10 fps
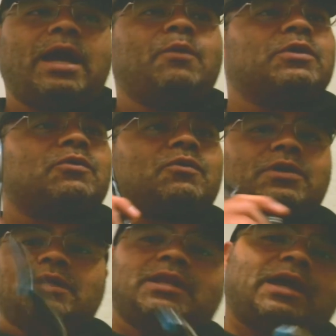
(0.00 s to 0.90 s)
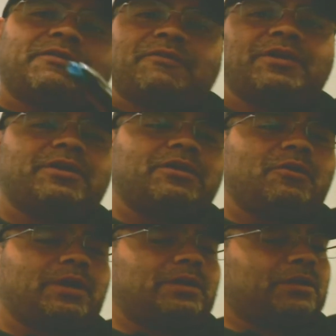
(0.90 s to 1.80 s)
I would really like for you to
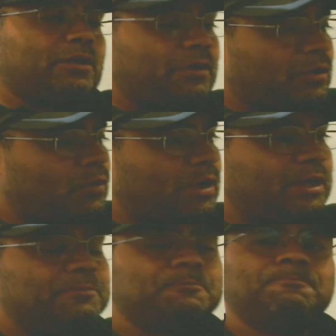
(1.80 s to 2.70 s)
do it. And you know what?